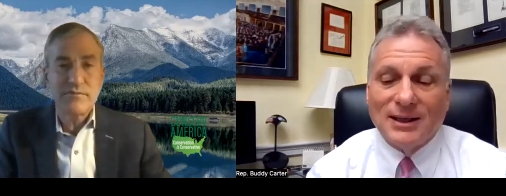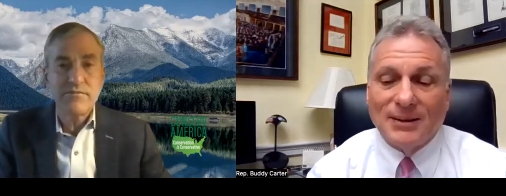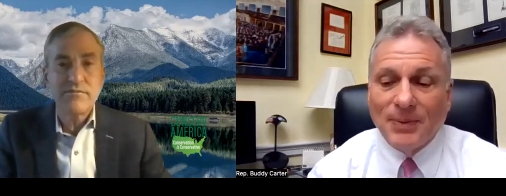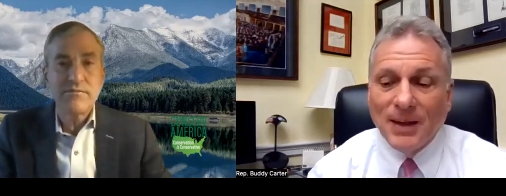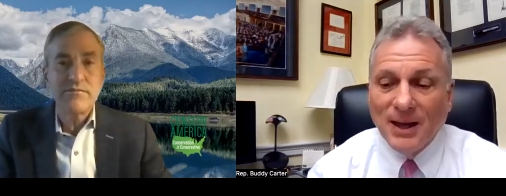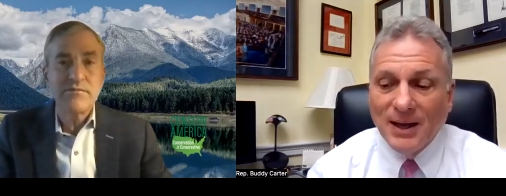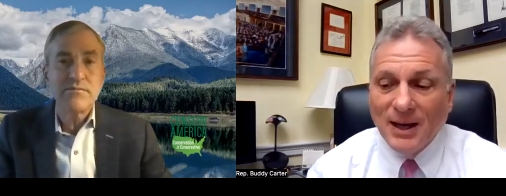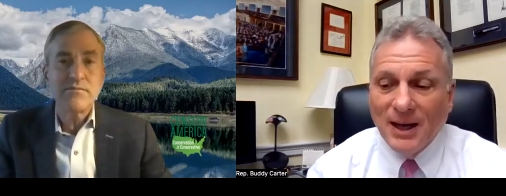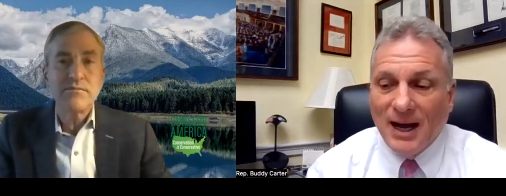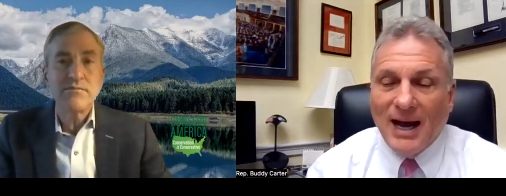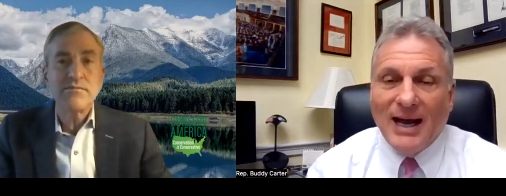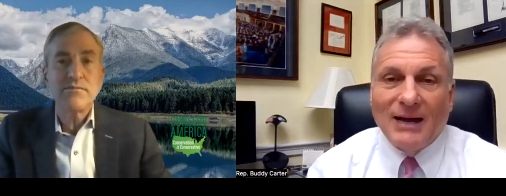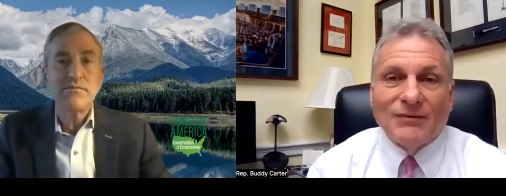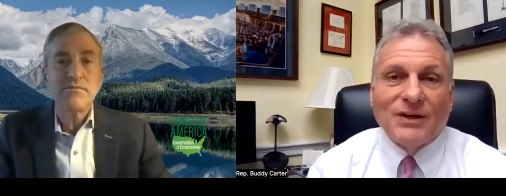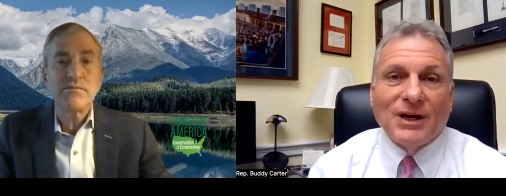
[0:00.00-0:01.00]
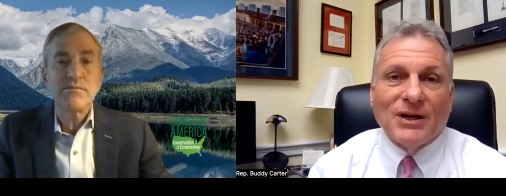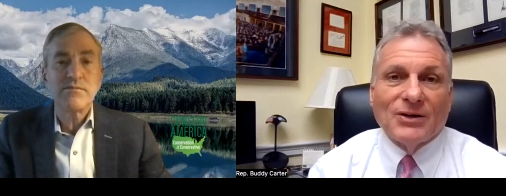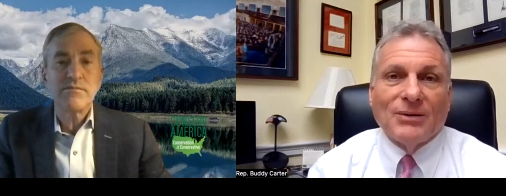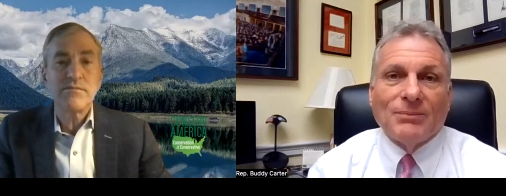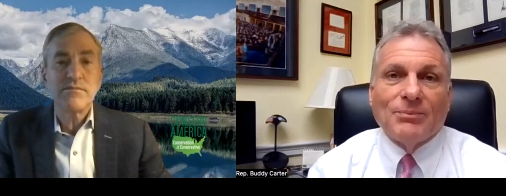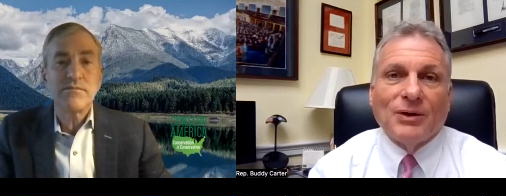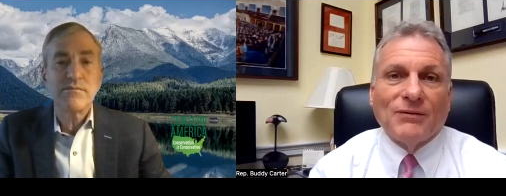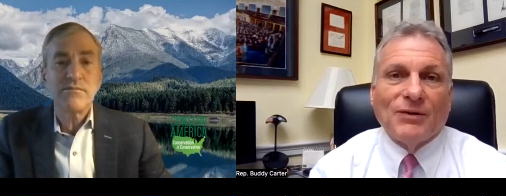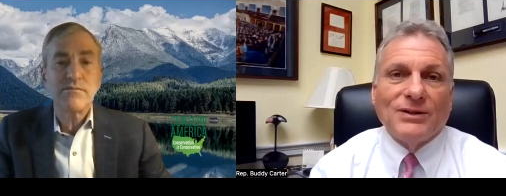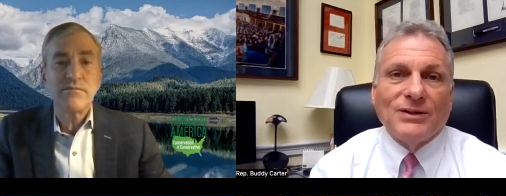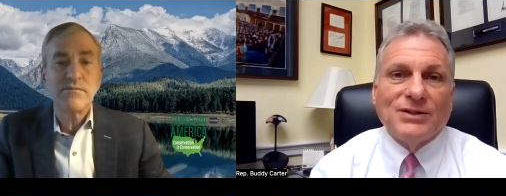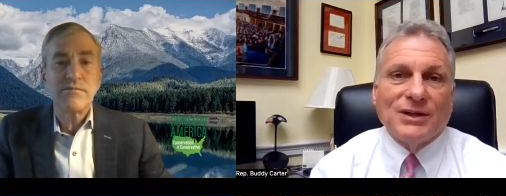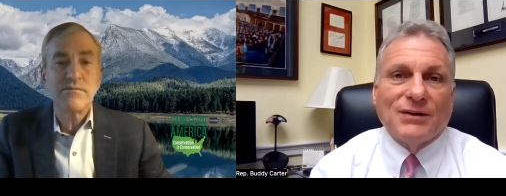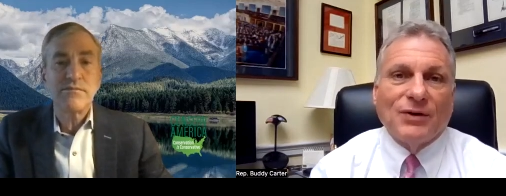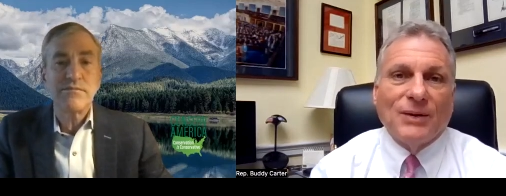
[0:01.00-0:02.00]
Speaker 1: Um, I have the honor and
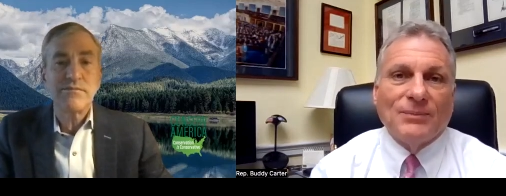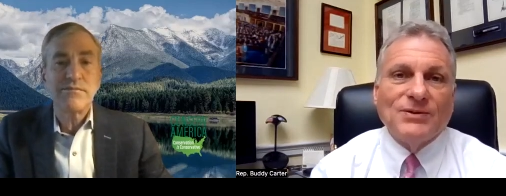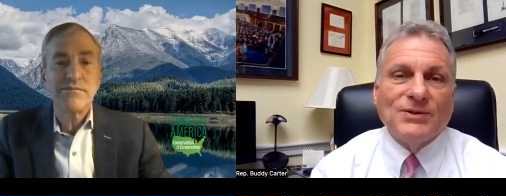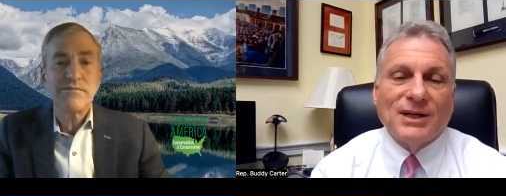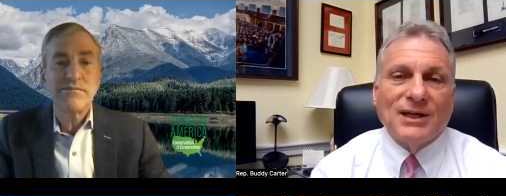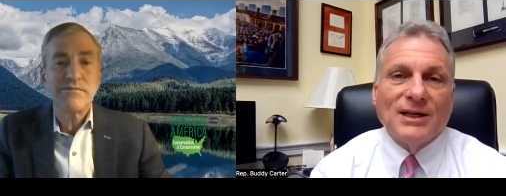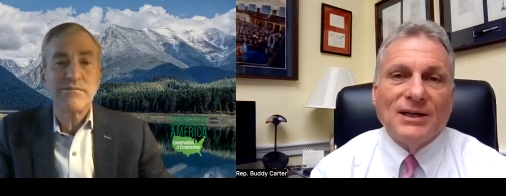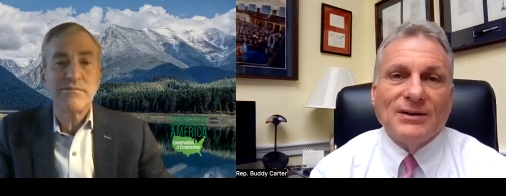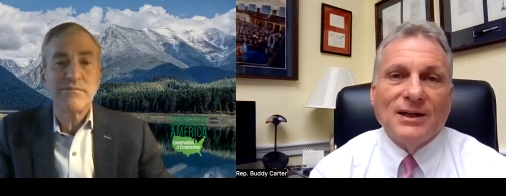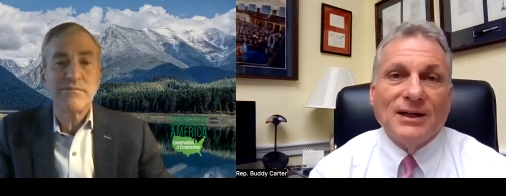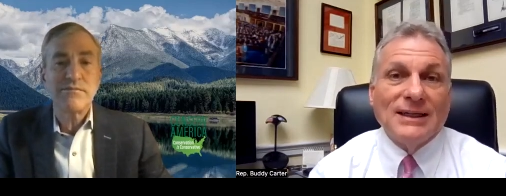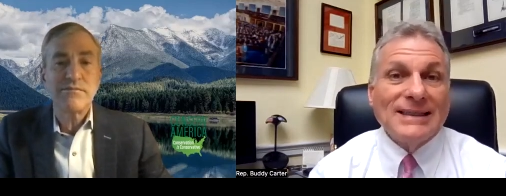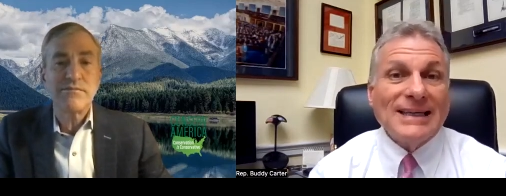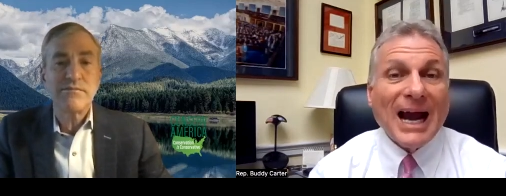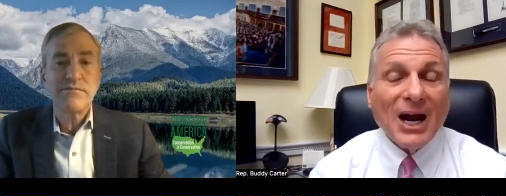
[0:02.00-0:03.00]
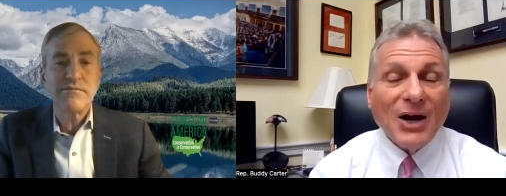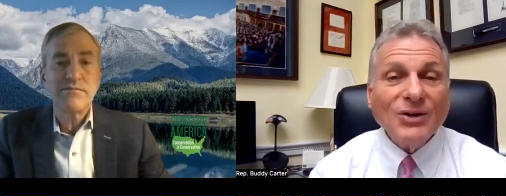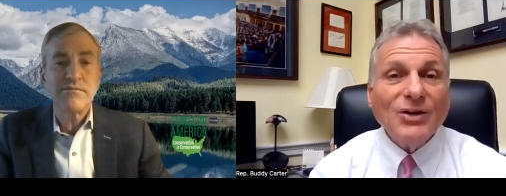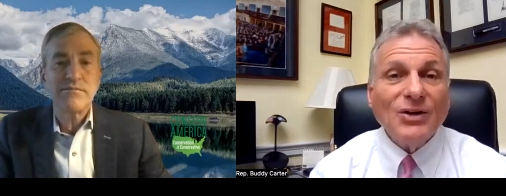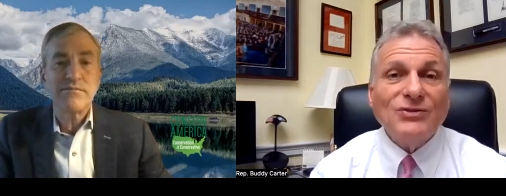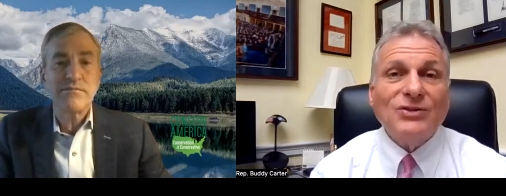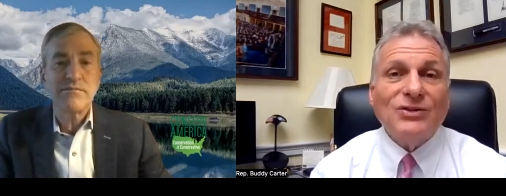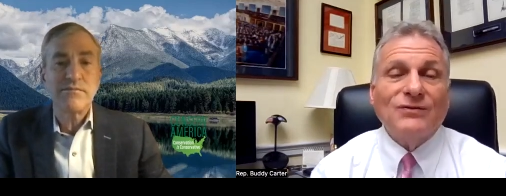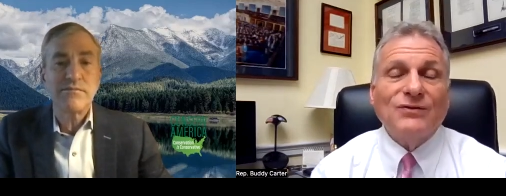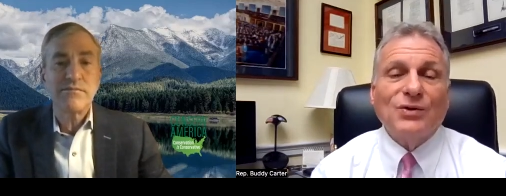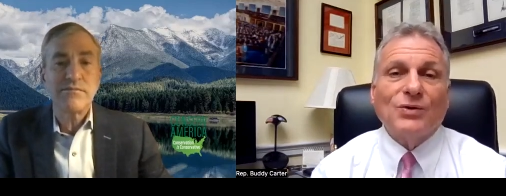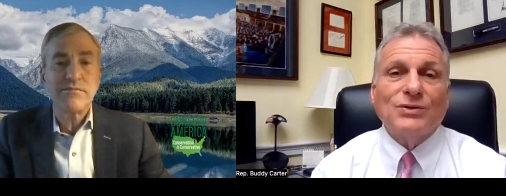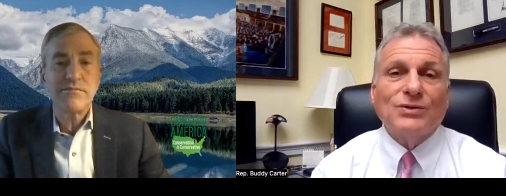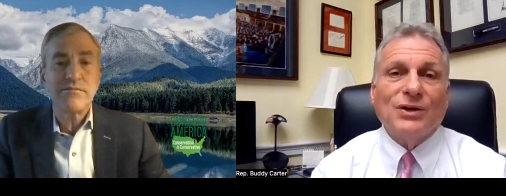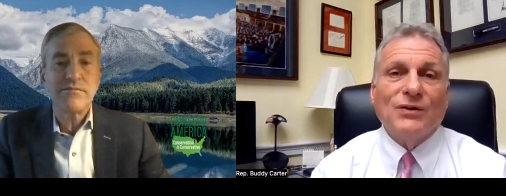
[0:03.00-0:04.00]
privilege of representing the entire coast of
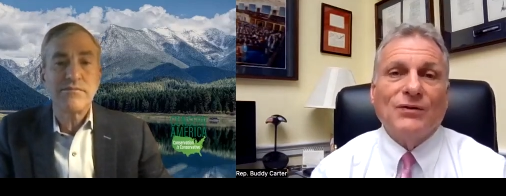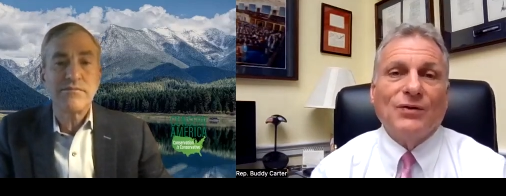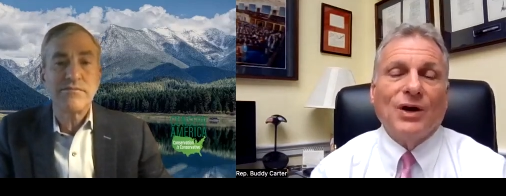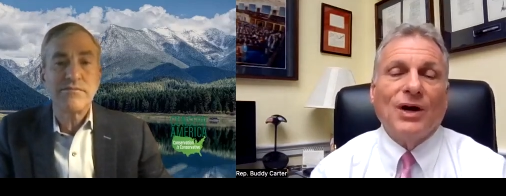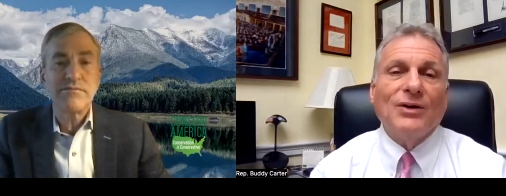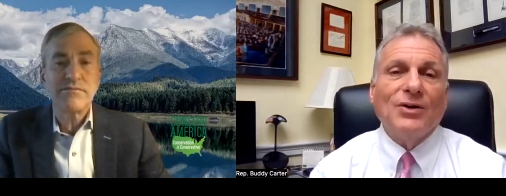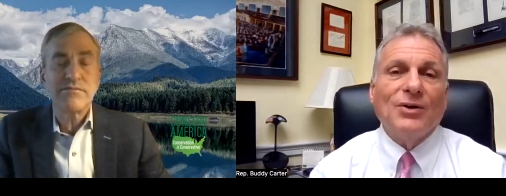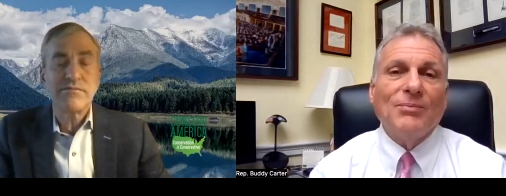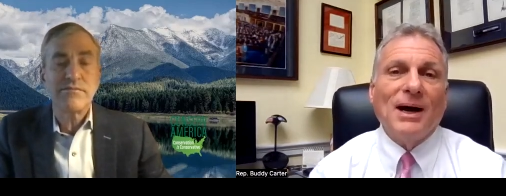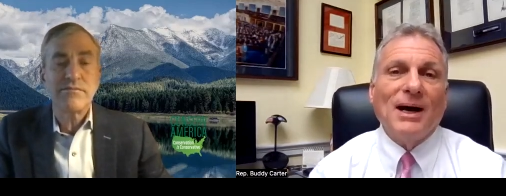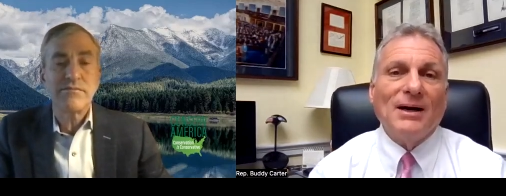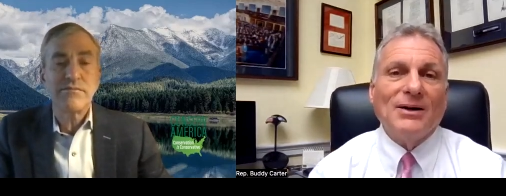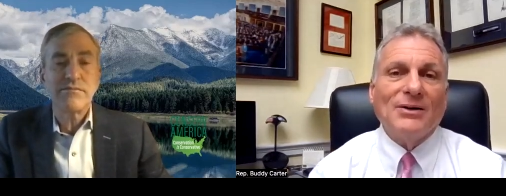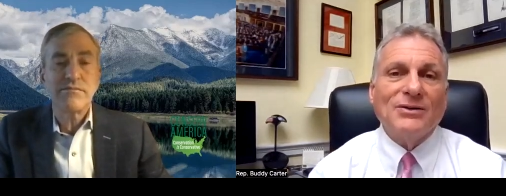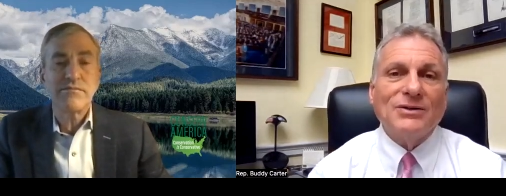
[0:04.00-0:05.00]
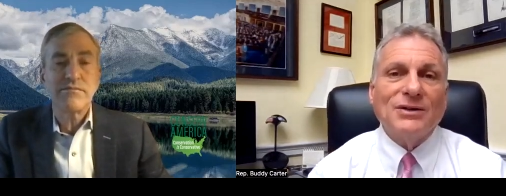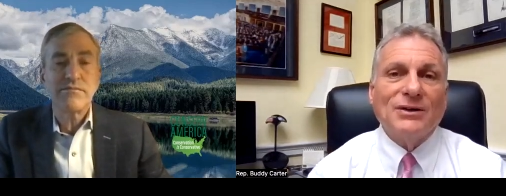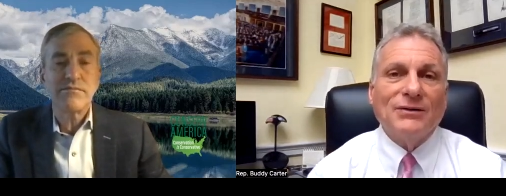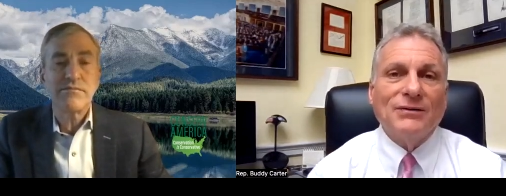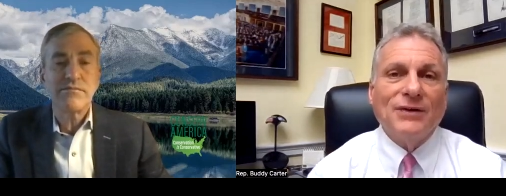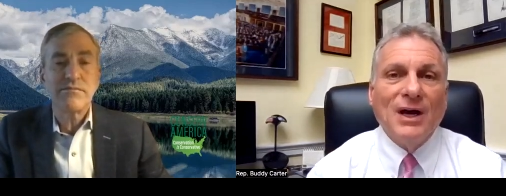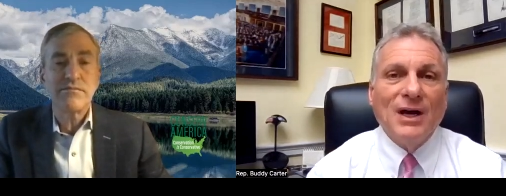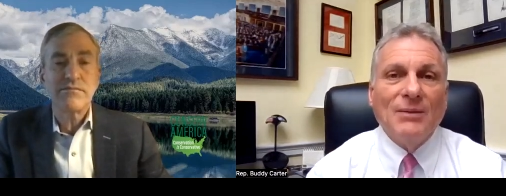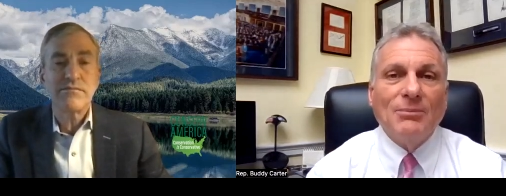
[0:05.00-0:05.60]
Georgia, over 100 miles of